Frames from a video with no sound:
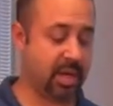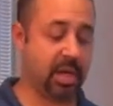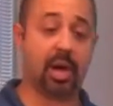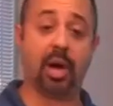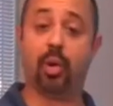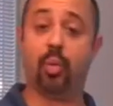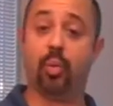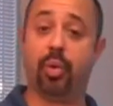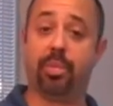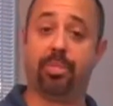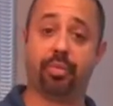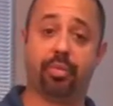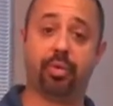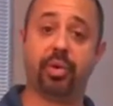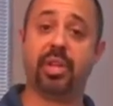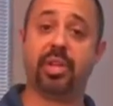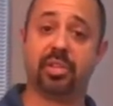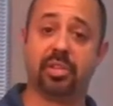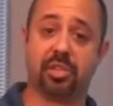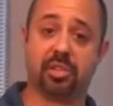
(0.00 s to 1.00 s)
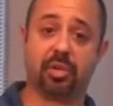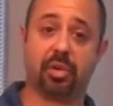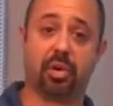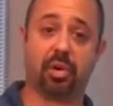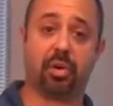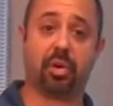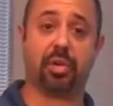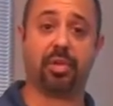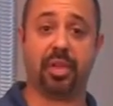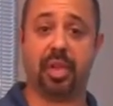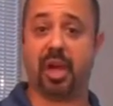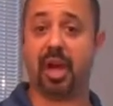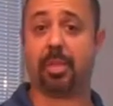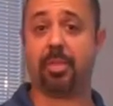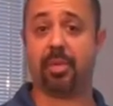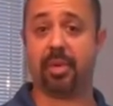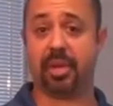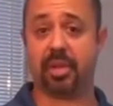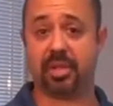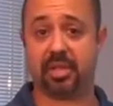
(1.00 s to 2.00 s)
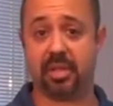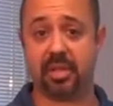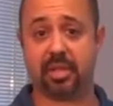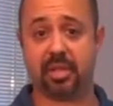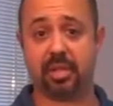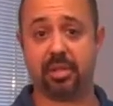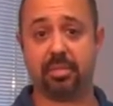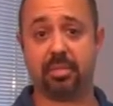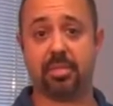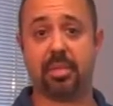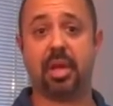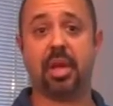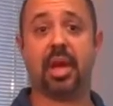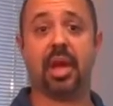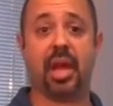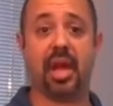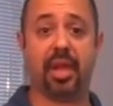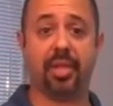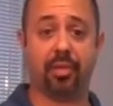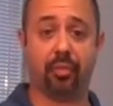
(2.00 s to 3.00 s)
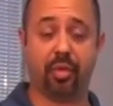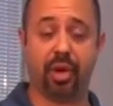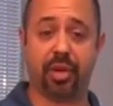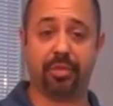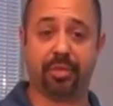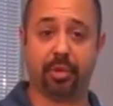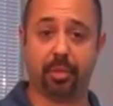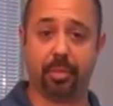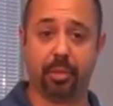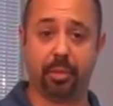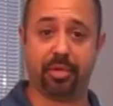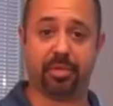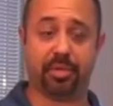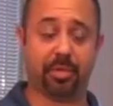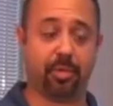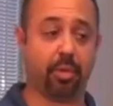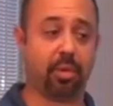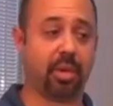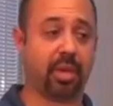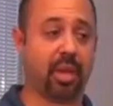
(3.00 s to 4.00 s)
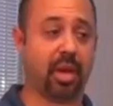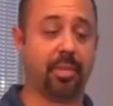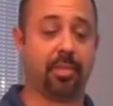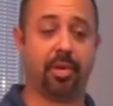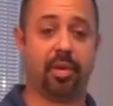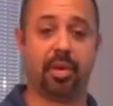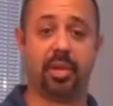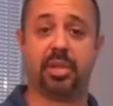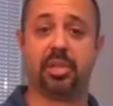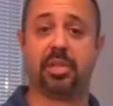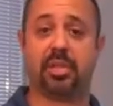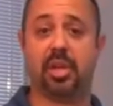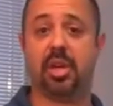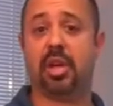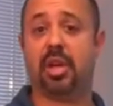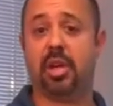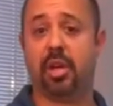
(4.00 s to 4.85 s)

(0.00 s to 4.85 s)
Uh, we pre-install the operating system and the ReadyFlow board support libraries.